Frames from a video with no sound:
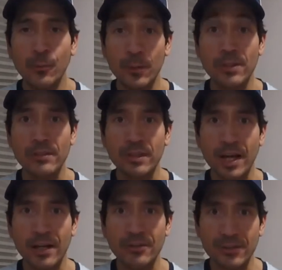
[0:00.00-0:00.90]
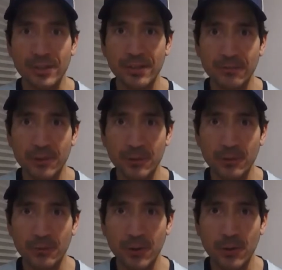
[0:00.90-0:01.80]
which is a nitrogen
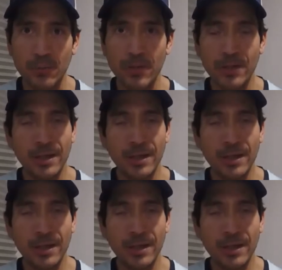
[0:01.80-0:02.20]
infused foam.